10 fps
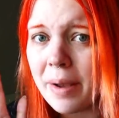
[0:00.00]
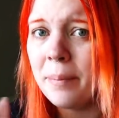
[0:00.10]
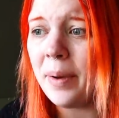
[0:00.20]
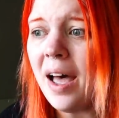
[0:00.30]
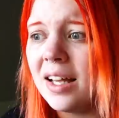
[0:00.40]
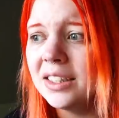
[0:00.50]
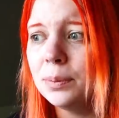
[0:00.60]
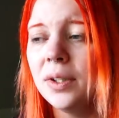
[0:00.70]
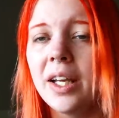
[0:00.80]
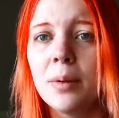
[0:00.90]
my
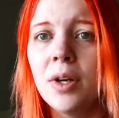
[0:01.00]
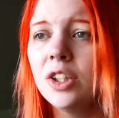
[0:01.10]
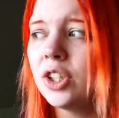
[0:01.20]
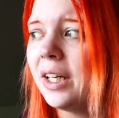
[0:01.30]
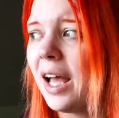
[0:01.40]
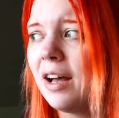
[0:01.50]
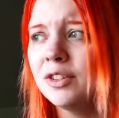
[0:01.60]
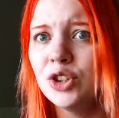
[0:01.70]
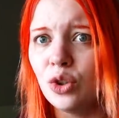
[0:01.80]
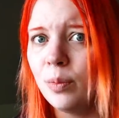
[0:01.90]
best, but, like, I'm not trying to
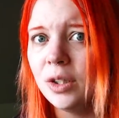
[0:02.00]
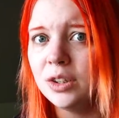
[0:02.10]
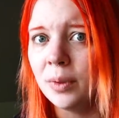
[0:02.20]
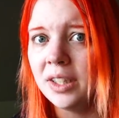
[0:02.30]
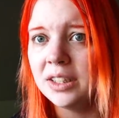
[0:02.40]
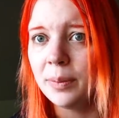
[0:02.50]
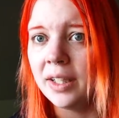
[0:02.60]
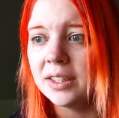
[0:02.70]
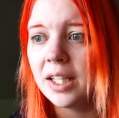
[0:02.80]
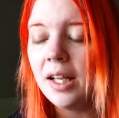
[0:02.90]
have so much money
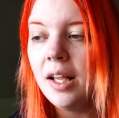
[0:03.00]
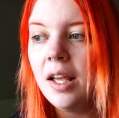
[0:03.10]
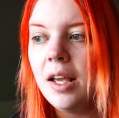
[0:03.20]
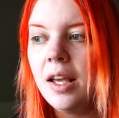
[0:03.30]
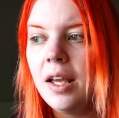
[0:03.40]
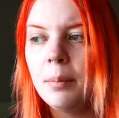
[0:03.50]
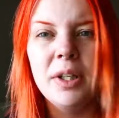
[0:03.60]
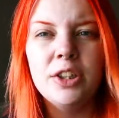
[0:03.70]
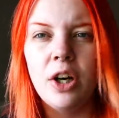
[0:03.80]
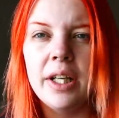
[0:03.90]
spent,
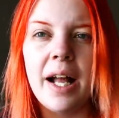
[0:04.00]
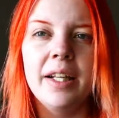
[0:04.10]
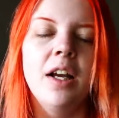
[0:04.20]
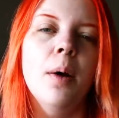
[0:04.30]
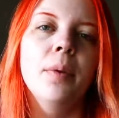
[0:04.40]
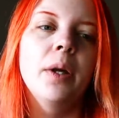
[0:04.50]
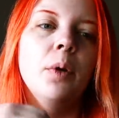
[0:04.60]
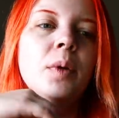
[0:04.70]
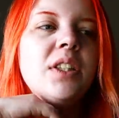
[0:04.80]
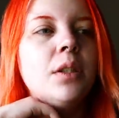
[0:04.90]
but it's already adding up. Like,
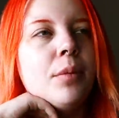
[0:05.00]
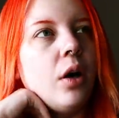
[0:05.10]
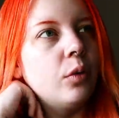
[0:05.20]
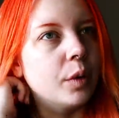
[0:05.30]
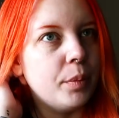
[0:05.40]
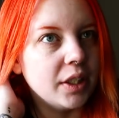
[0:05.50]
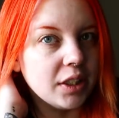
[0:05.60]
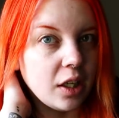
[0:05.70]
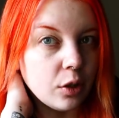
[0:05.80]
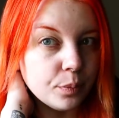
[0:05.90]
we went to the mall and we
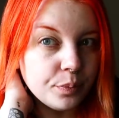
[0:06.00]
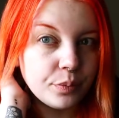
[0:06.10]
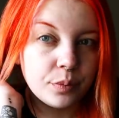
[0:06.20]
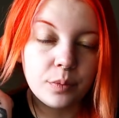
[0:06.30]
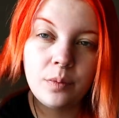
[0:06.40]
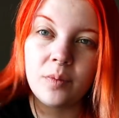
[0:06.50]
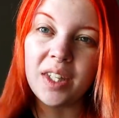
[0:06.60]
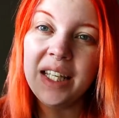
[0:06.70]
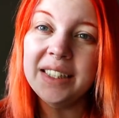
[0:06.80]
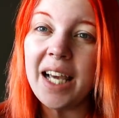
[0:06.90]
picked out
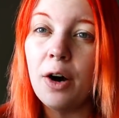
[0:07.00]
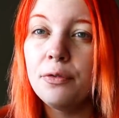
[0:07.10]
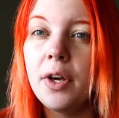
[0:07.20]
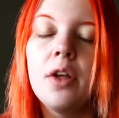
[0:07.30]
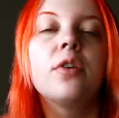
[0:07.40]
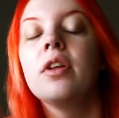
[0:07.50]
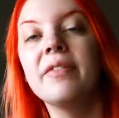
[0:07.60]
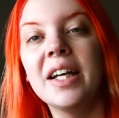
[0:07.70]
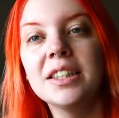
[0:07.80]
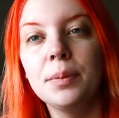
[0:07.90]
his outfit other than the
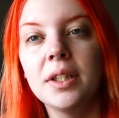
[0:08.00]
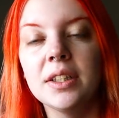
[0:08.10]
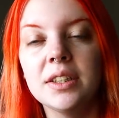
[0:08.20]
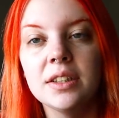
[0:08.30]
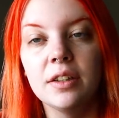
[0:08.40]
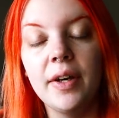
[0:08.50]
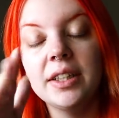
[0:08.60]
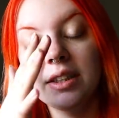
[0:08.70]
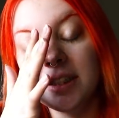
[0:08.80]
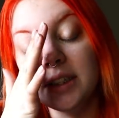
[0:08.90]
vest, because the
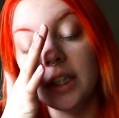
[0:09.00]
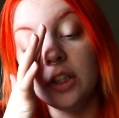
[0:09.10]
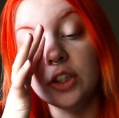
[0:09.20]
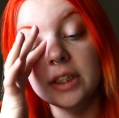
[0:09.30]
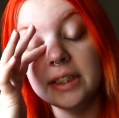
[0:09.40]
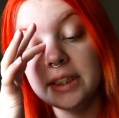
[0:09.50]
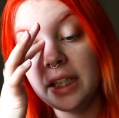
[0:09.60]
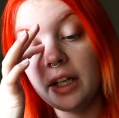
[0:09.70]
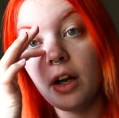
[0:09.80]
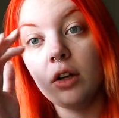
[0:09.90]
vest is
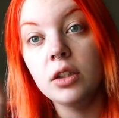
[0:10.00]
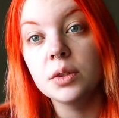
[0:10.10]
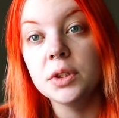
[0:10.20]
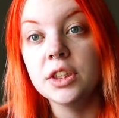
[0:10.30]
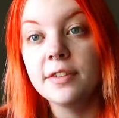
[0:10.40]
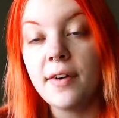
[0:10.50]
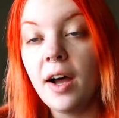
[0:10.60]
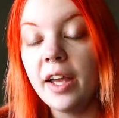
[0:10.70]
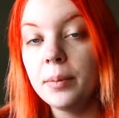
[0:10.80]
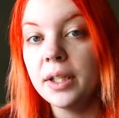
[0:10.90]
$169, which is
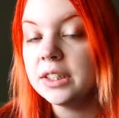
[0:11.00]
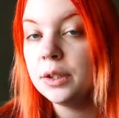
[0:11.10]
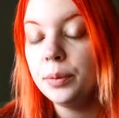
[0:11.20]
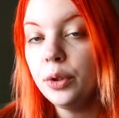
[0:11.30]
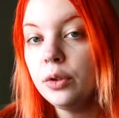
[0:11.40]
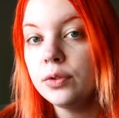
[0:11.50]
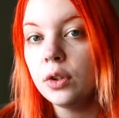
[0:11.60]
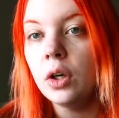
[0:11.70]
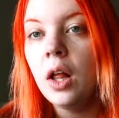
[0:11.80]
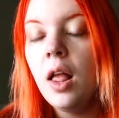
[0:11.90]
fine because it's
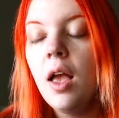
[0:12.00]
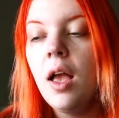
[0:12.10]
beautiful.